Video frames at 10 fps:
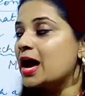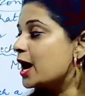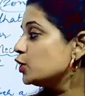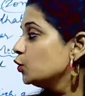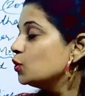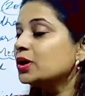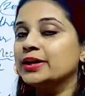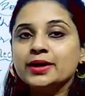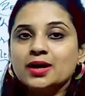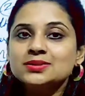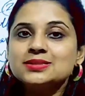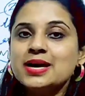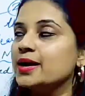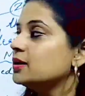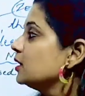And who conducts
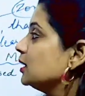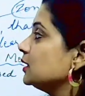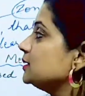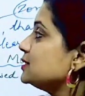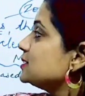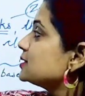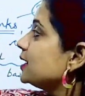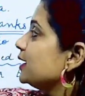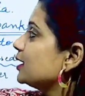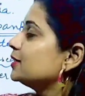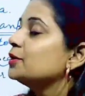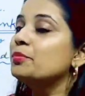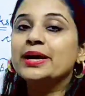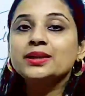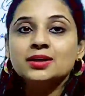that? This is conducted
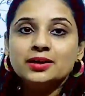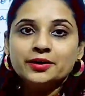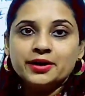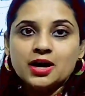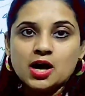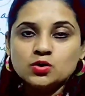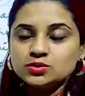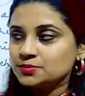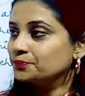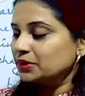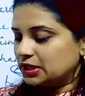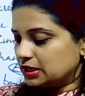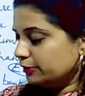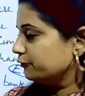by the clearing house. In